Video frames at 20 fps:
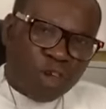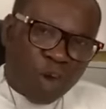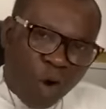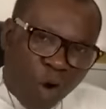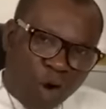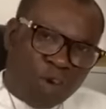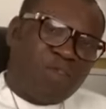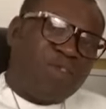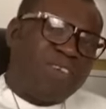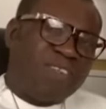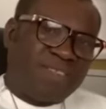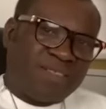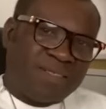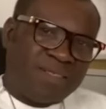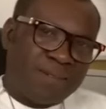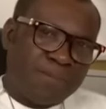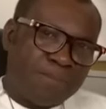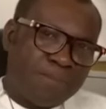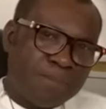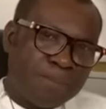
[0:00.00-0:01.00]
of your
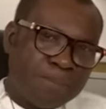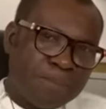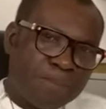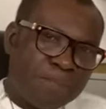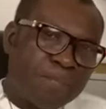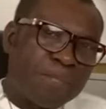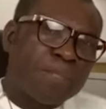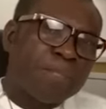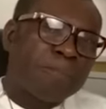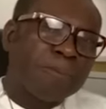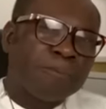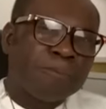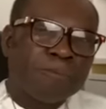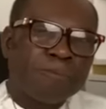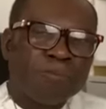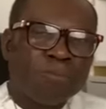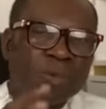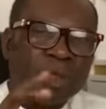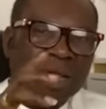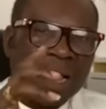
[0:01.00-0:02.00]
office
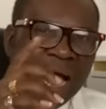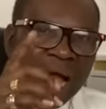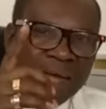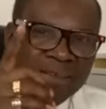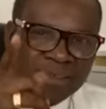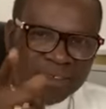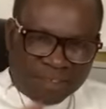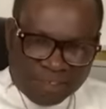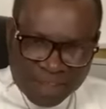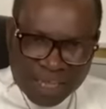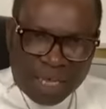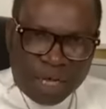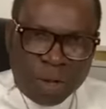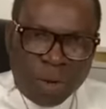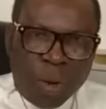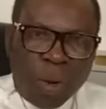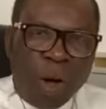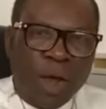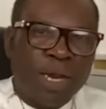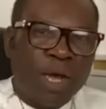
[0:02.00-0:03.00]
as a
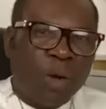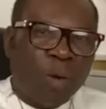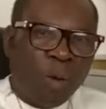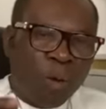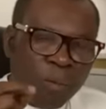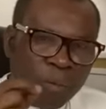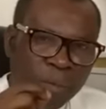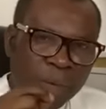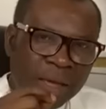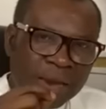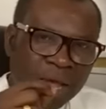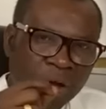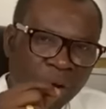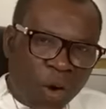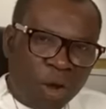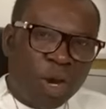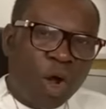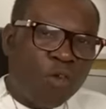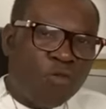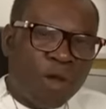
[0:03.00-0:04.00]
CEO or
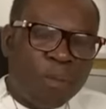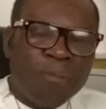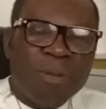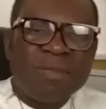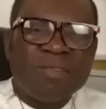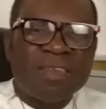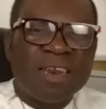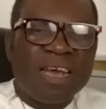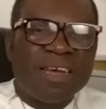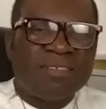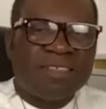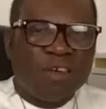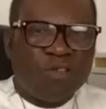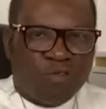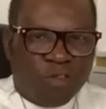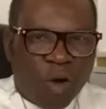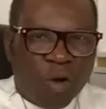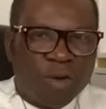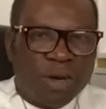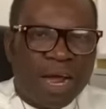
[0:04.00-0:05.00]
the owner of a business a
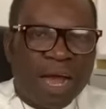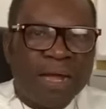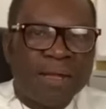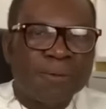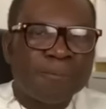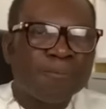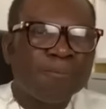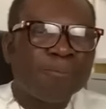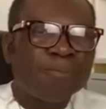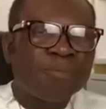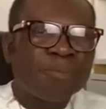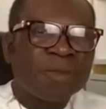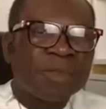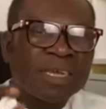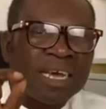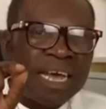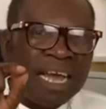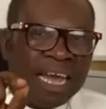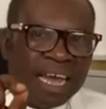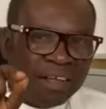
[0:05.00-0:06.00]
founder
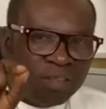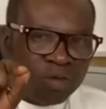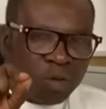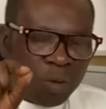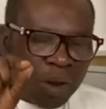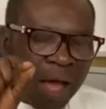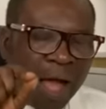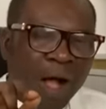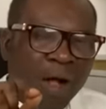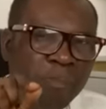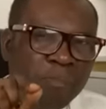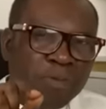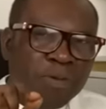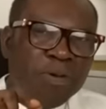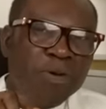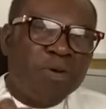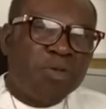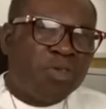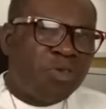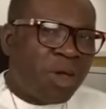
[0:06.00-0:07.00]
it will
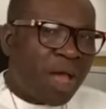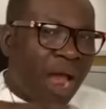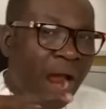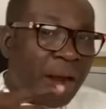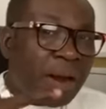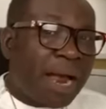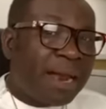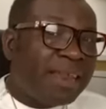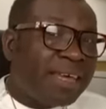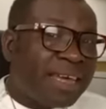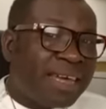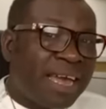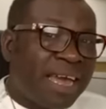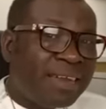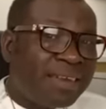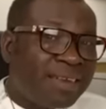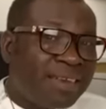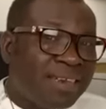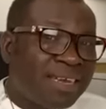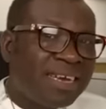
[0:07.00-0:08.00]
help you to
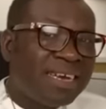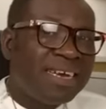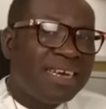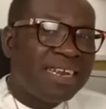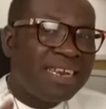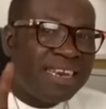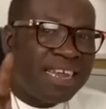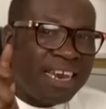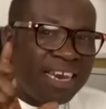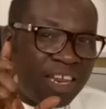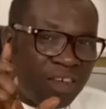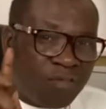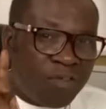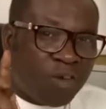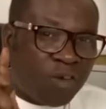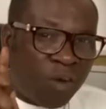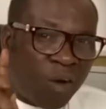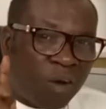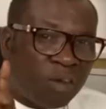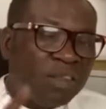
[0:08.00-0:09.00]
eradicate the
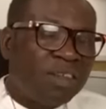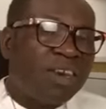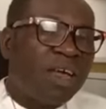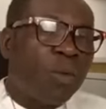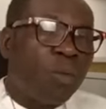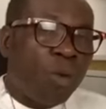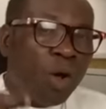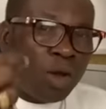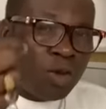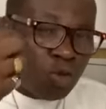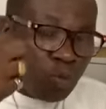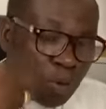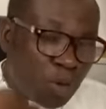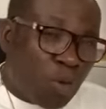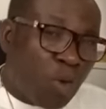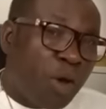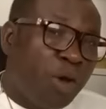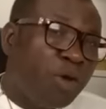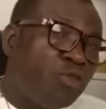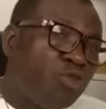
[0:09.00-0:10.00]
difficulty the world will
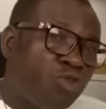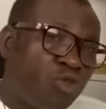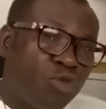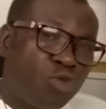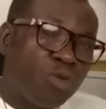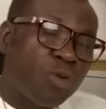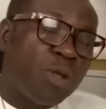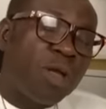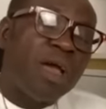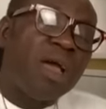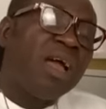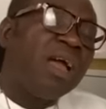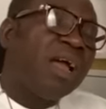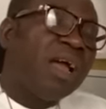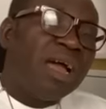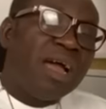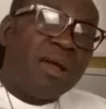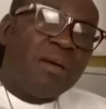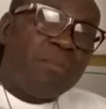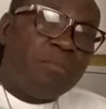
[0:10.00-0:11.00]
be going through
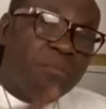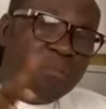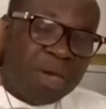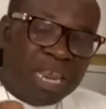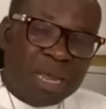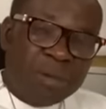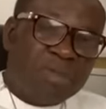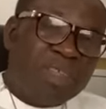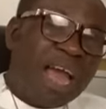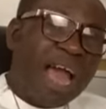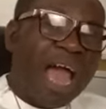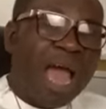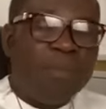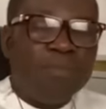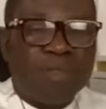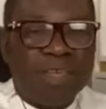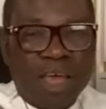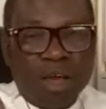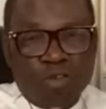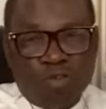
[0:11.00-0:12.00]
Many say
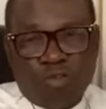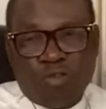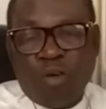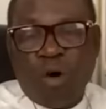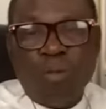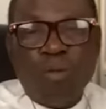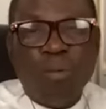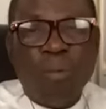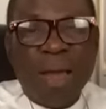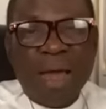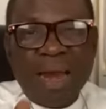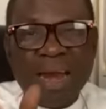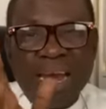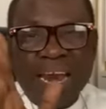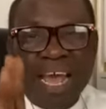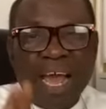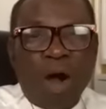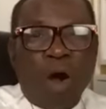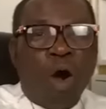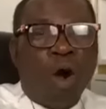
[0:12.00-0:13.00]
MTN for mobile
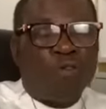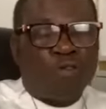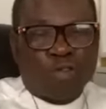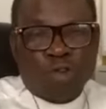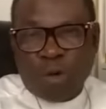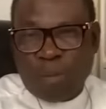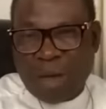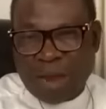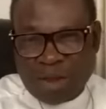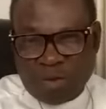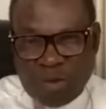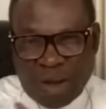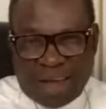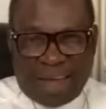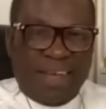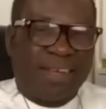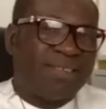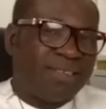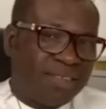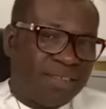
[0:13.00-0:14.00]
lay off so many
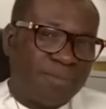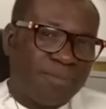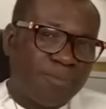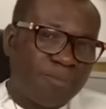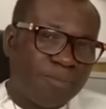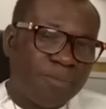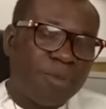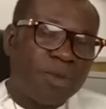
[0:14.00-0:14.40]
workers.